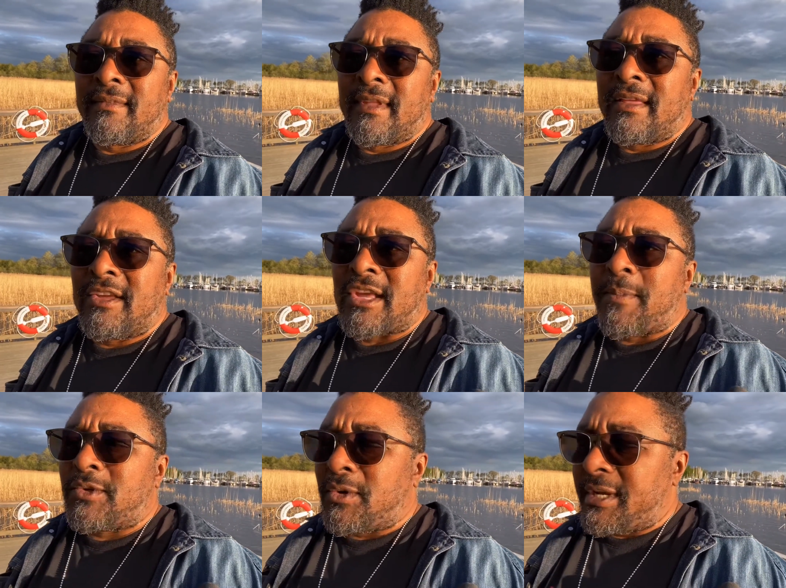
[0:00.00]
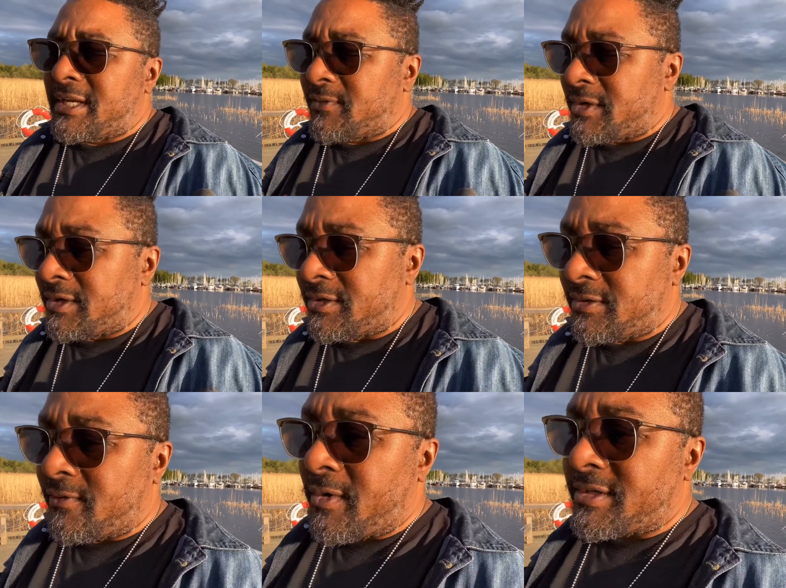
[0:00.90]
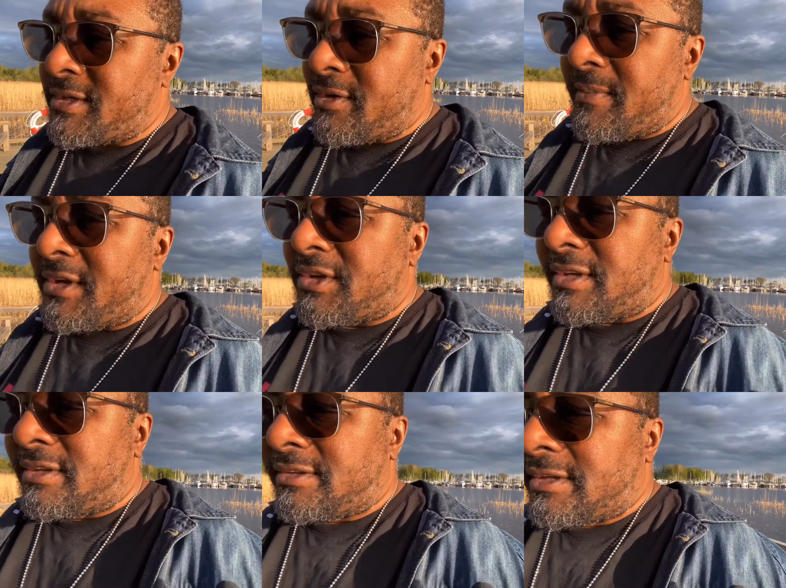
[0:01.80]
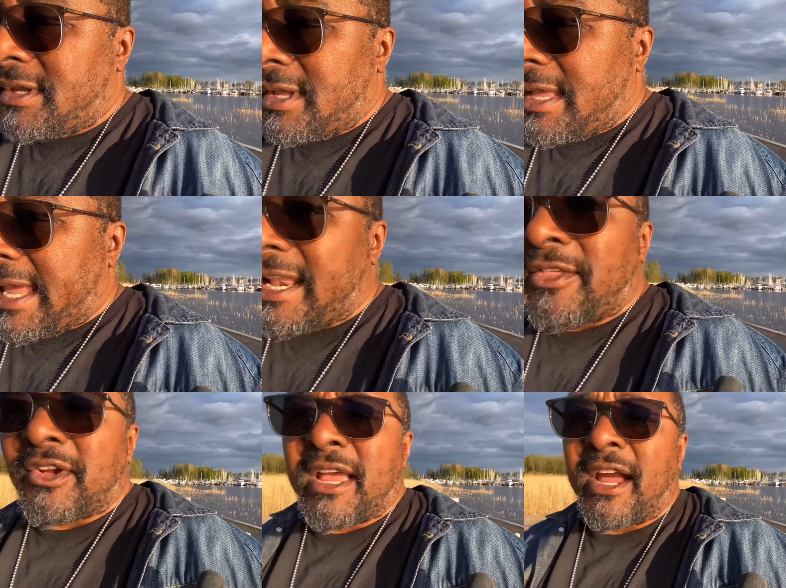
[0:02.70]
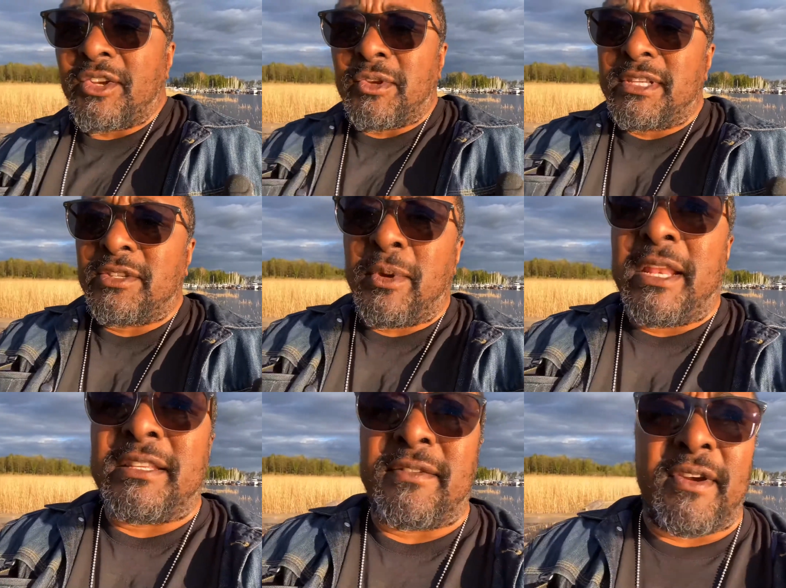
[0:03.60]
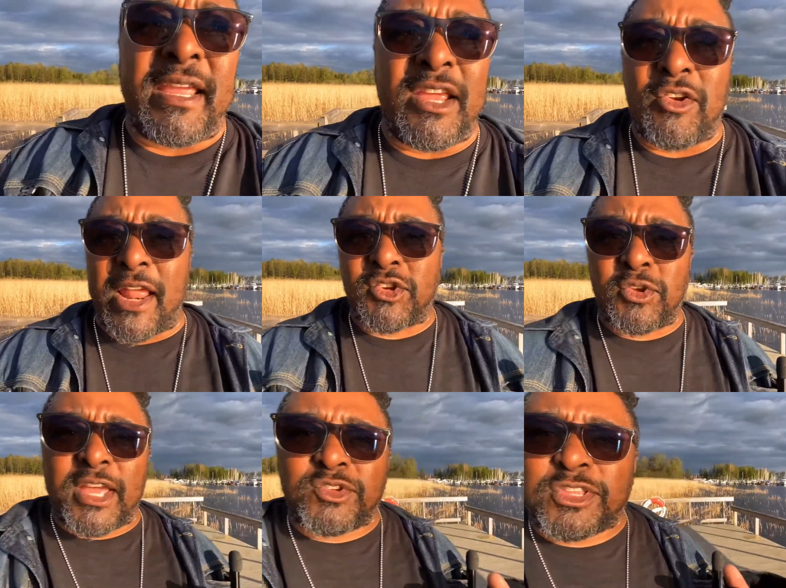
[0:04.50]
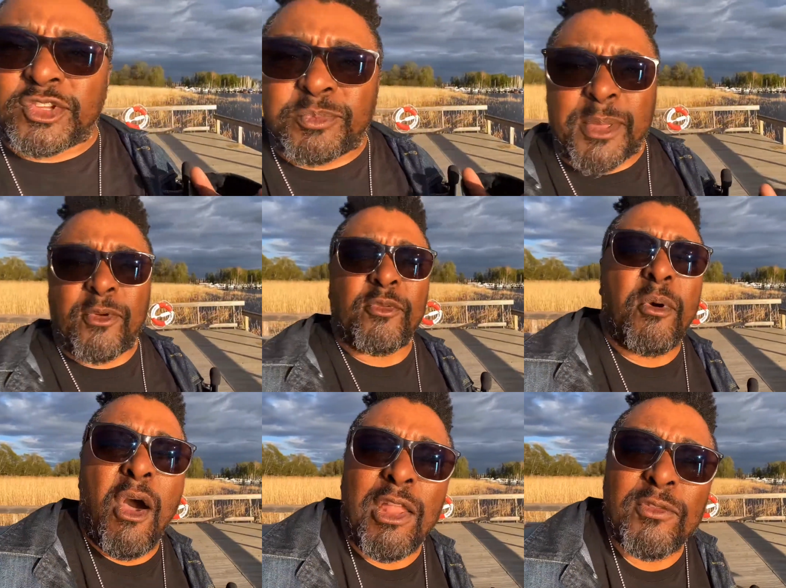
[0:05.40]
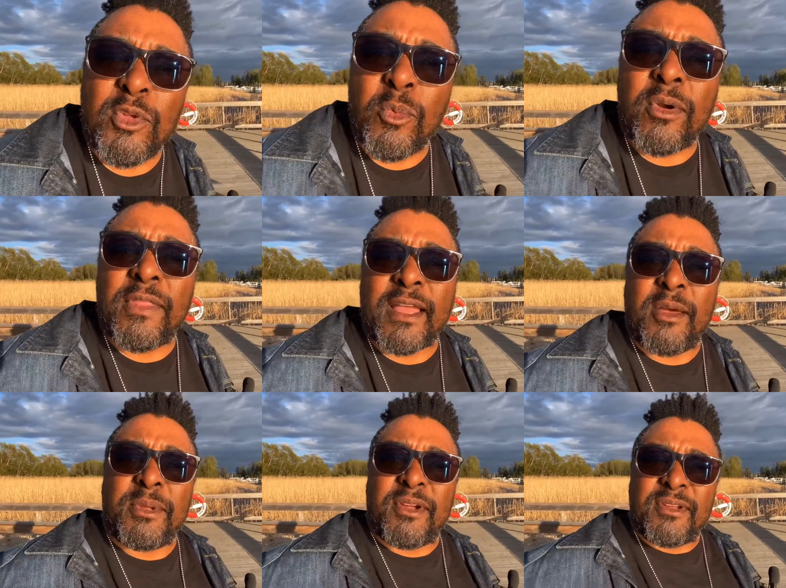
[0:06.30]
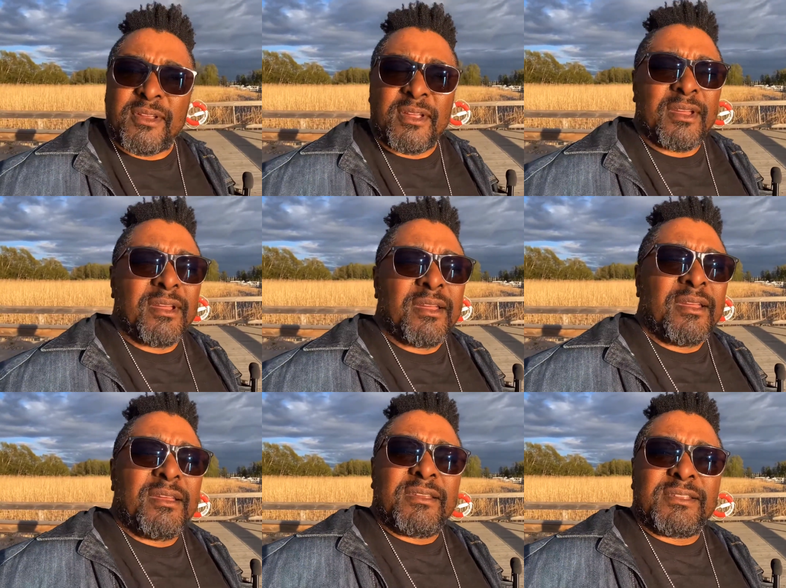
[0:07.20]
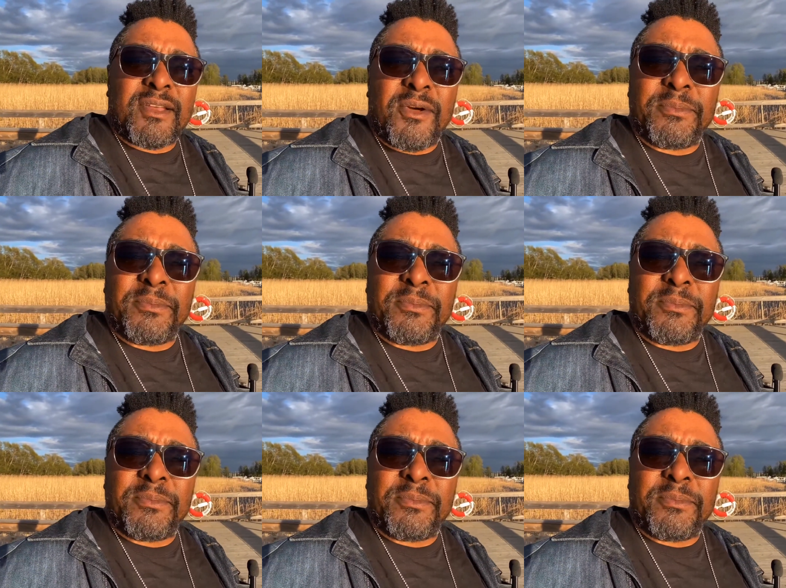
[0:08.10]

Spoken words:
There's opportunities for us to do missions in other countries. Sweden is a very international country. There's people from all over the world that come here. So,